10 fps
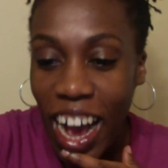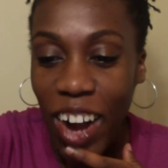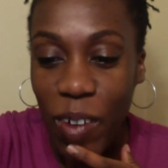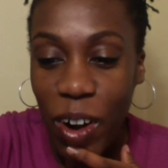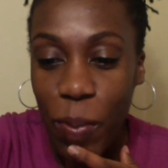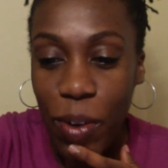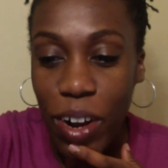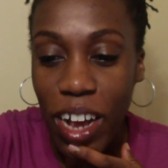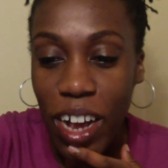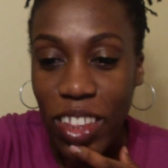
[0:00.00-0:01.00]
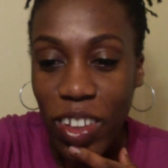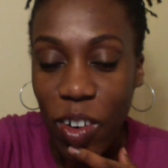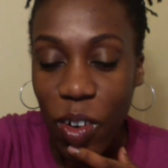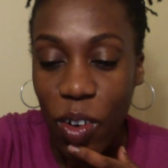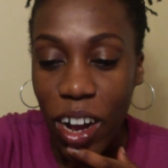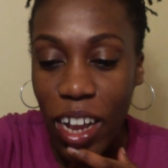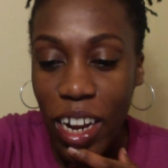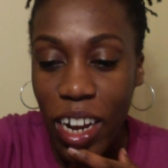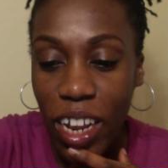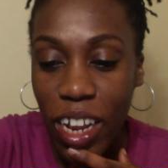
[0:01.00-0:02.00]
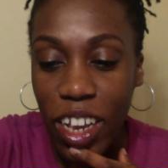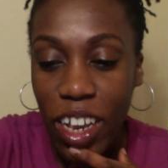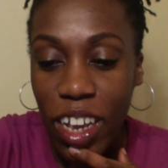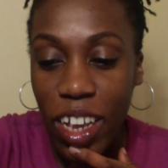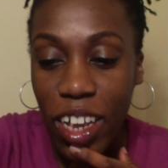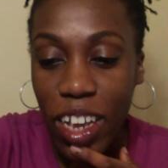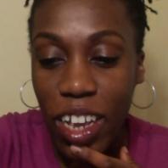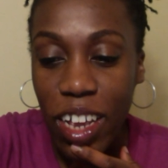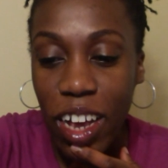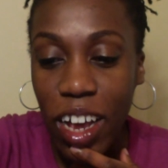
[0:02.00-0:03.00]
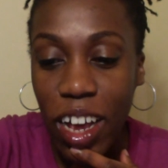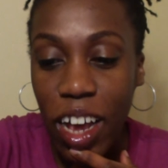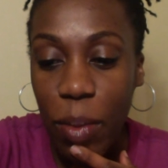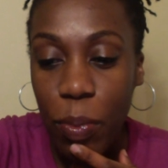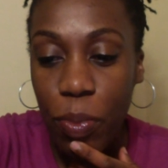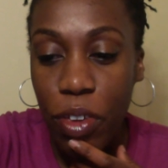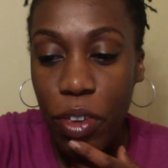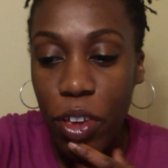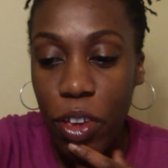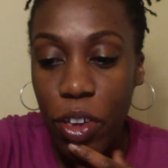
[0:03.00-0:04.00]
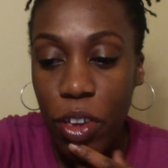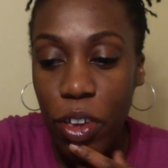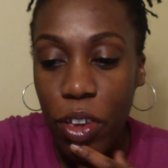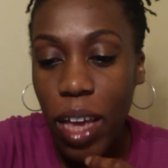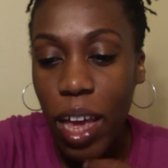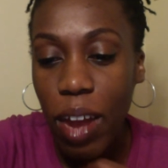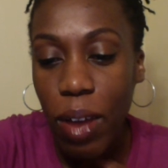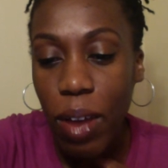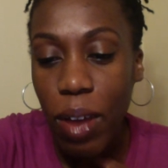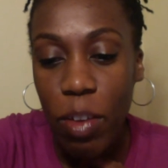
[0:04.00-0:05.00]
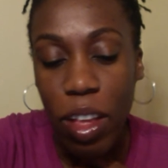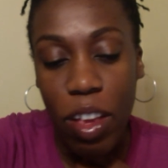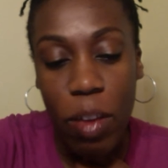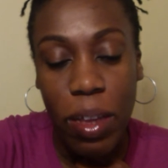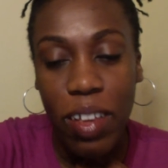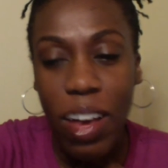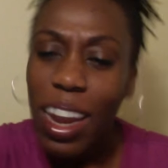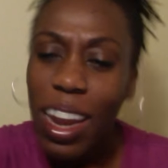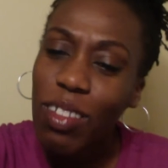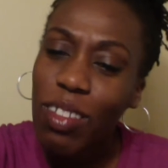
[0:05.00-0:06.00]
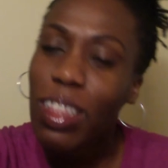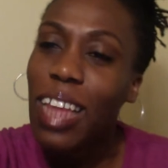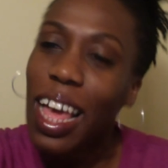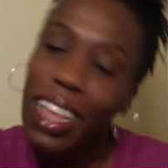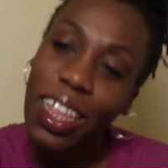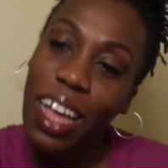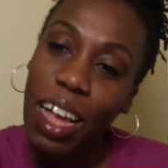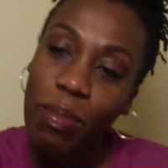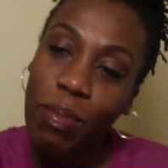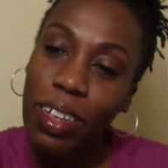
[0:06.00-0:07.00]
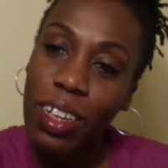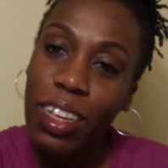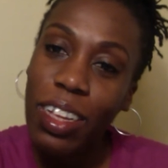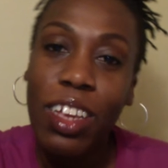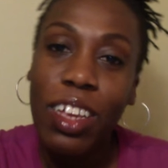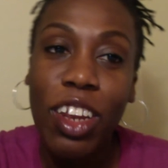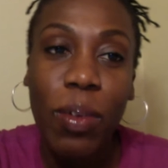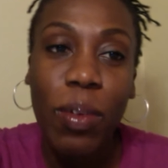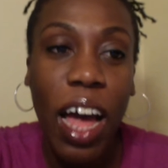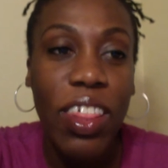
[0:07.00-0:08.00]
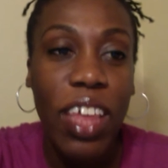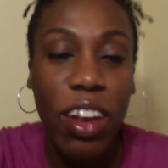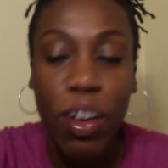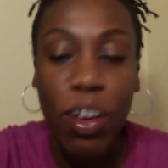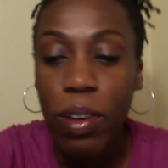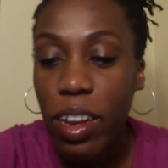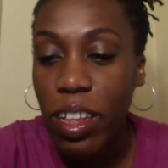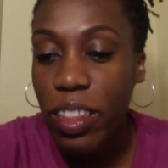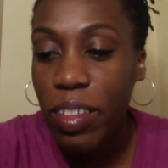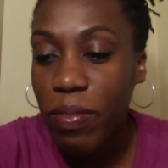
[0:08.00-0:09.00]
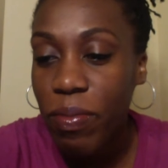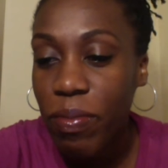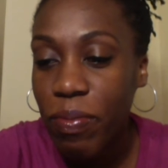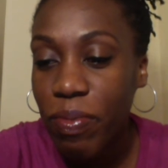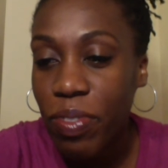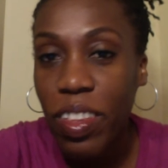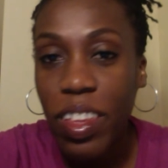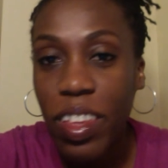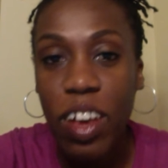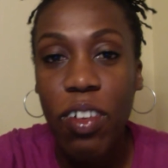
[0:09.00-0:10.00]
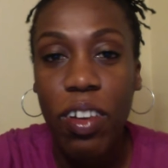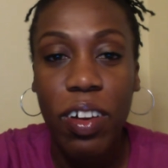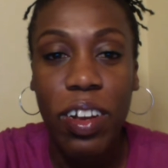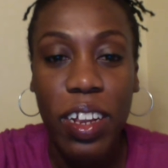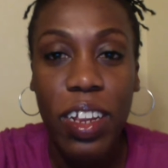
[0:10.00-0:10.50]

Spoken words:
don't want to put us on mute. I'm like, how do I hear you without hearing myself? How did I do this last time? You know what? I think I know what it is. Hold on.